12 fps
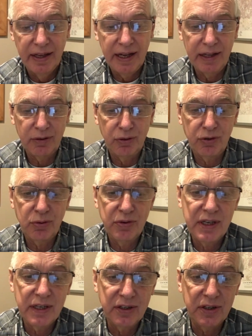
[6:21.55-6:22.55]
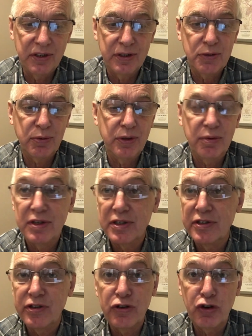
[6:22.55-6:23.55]
I'll go through the ingredients with you. This
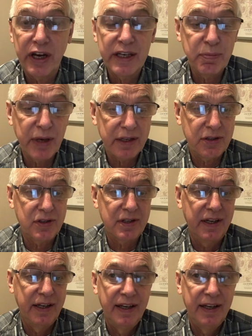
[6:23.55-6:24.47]
is the dry mix.